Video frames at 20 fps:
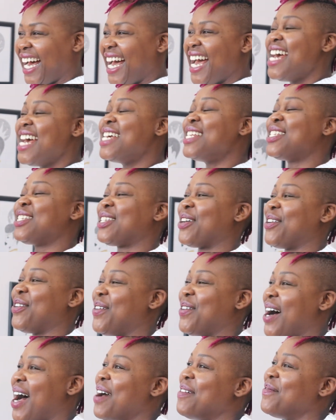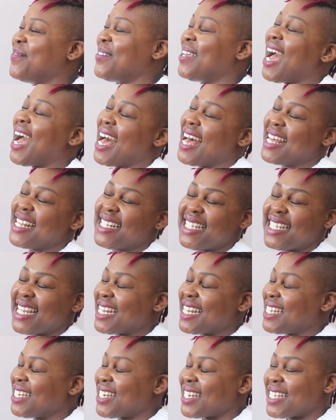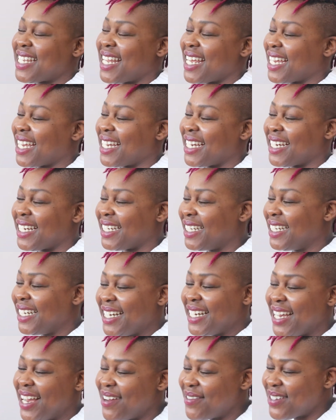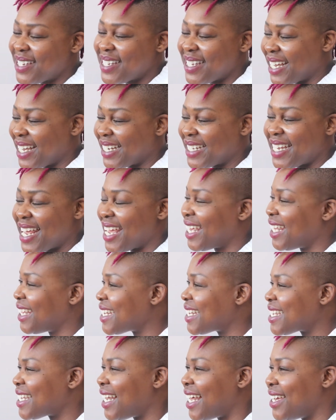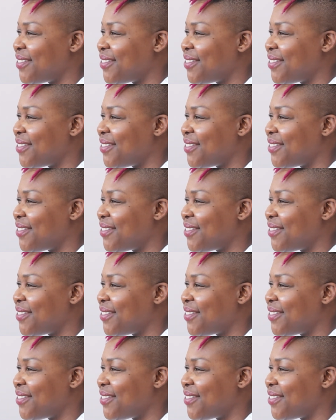So it's just like I'm just like taking this life